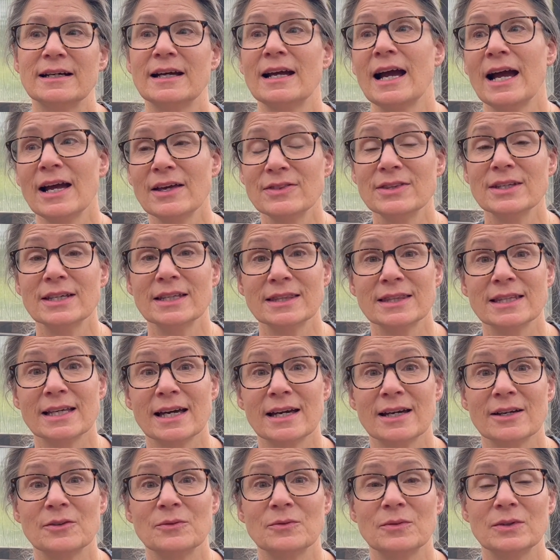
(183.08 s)
I think
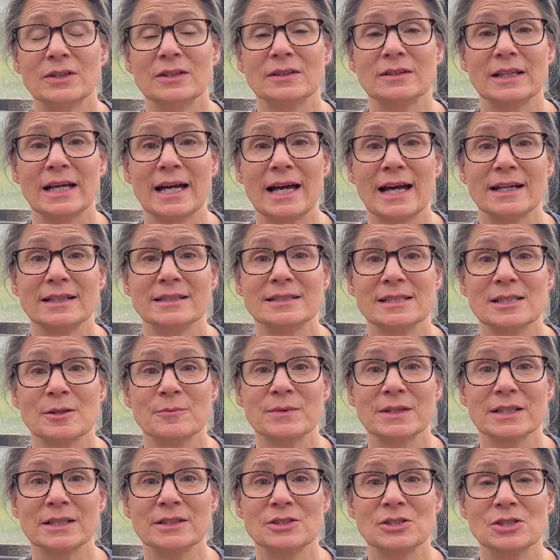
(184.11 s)
that will add
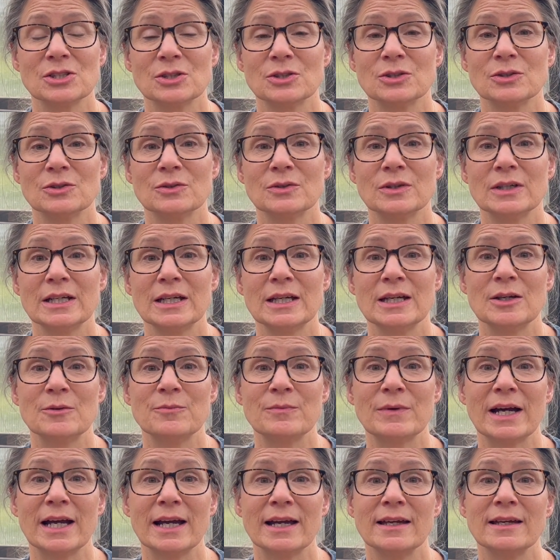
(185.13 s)
something to
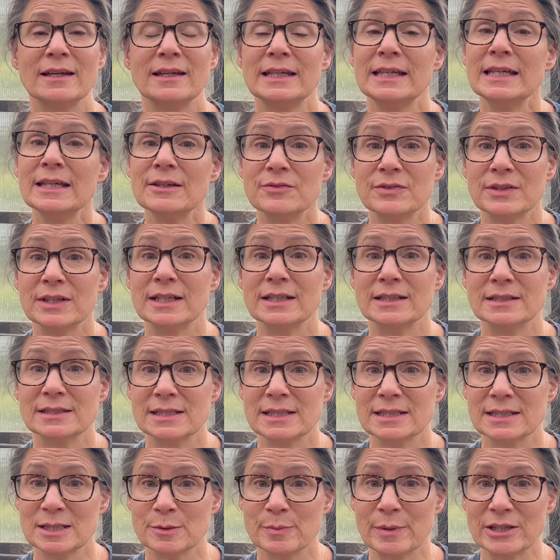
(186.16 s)
my evenings,
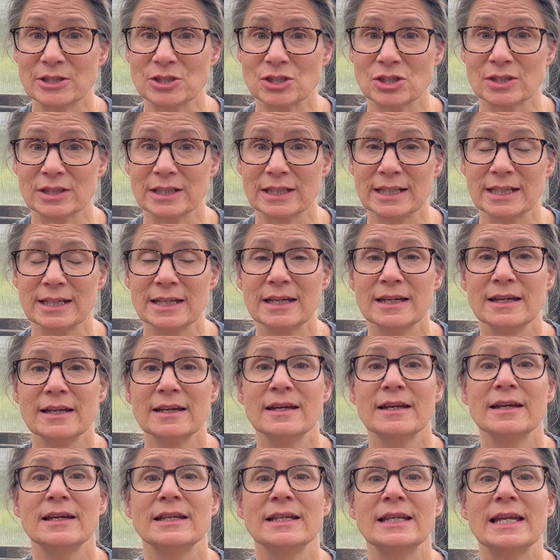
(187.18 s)
especially.
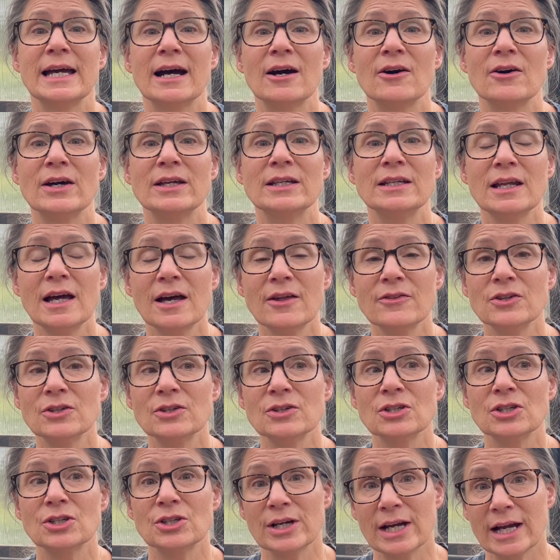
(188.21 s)
Now,
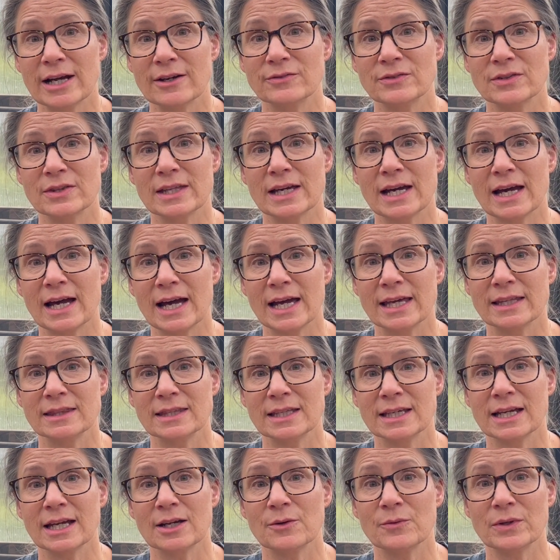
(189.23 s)
another craft that I
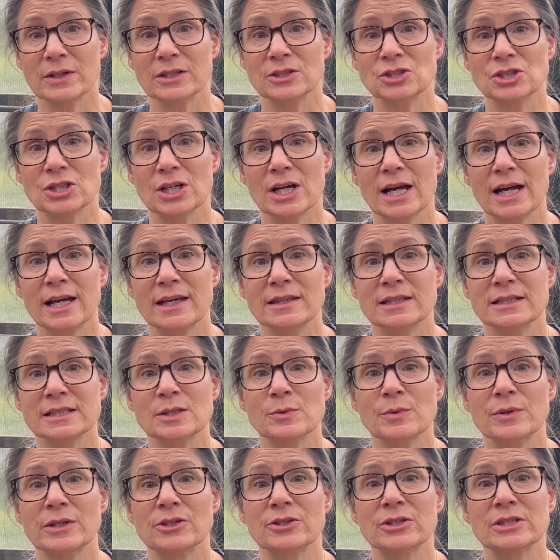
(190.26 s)
think I want to try this
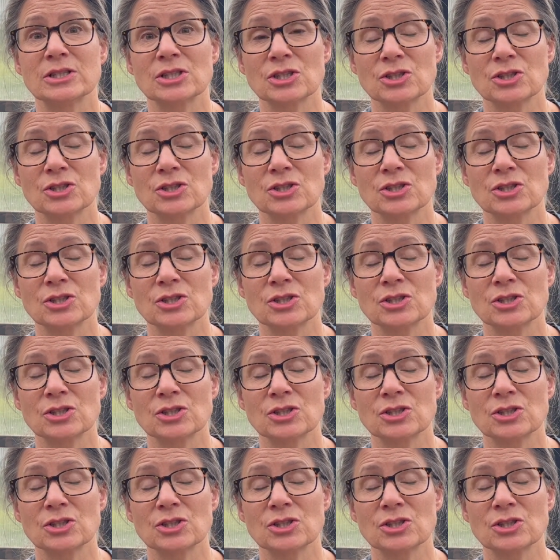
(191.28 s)
winter is